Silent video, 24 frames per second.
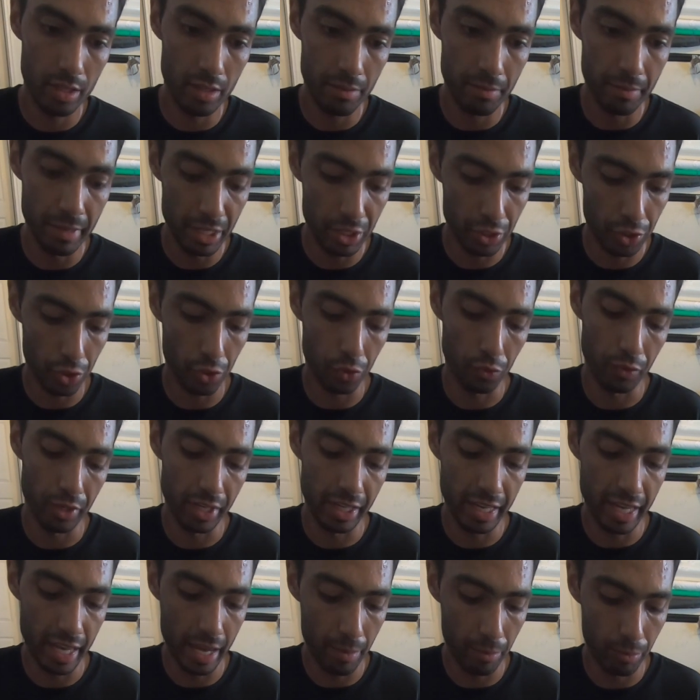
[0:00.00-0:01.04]
made sure the ring
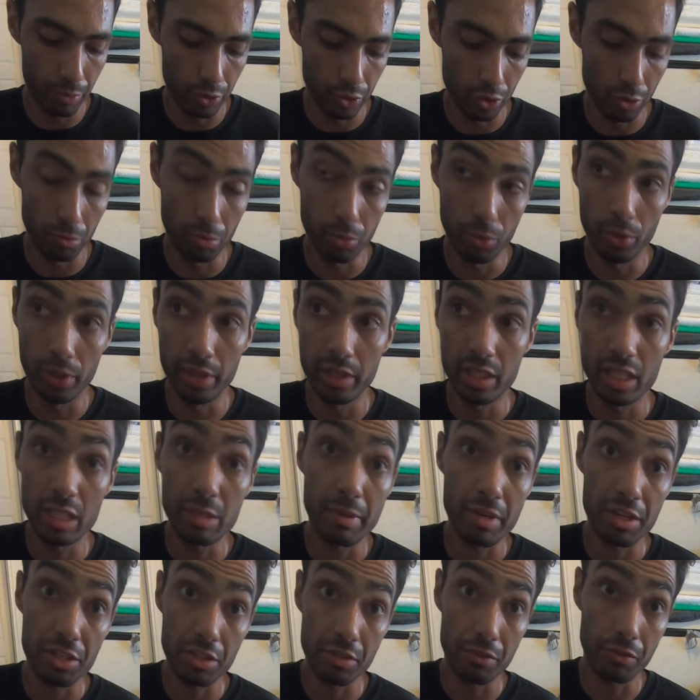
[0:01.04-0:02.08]
gap was on point,
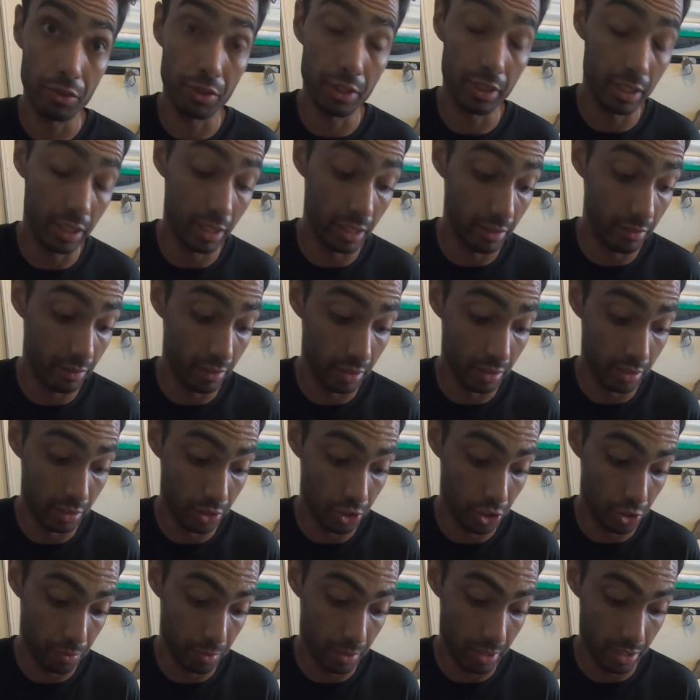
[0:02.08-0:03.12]
especially for the Cleveland,
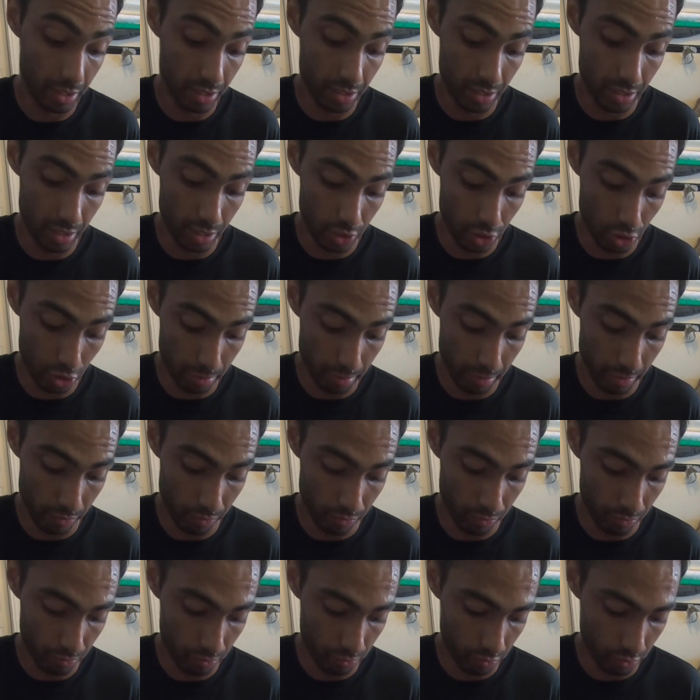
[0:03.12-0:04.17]
just because it's going to be
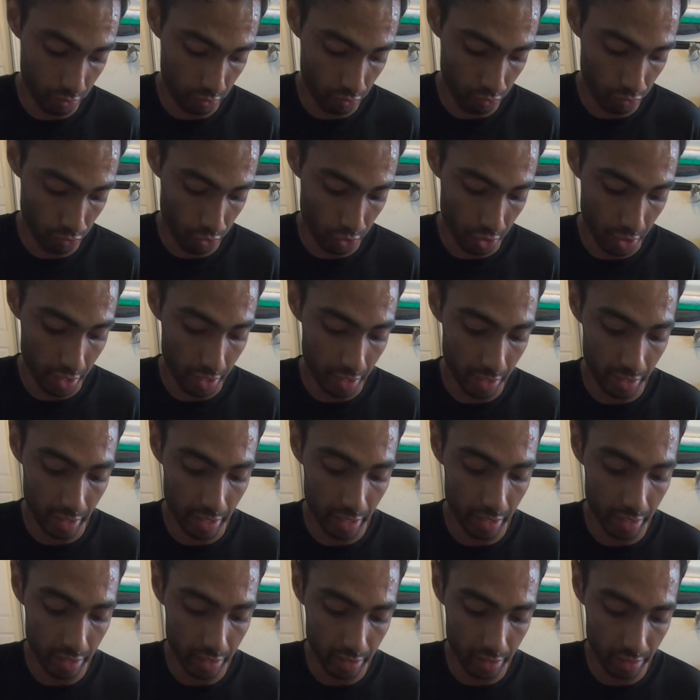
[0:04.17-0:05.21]
running
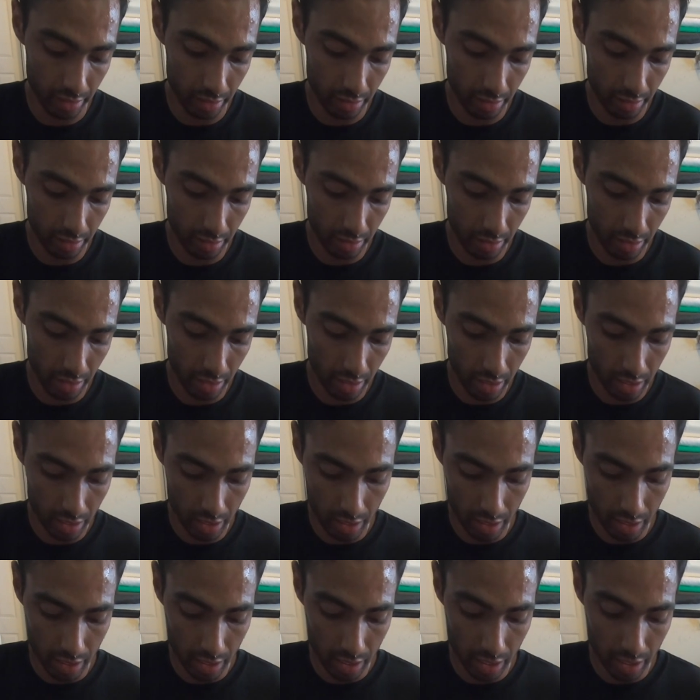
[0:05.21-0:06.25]
that
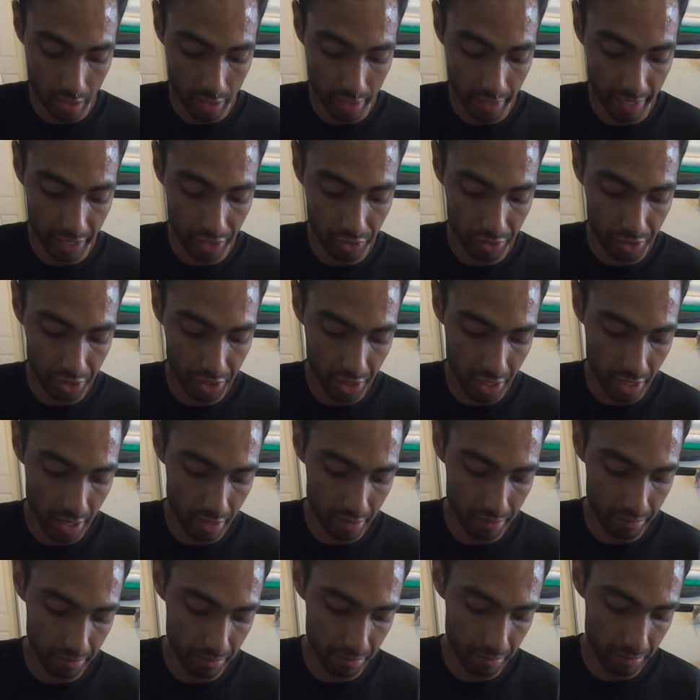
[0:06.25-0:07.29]
nitrous shot.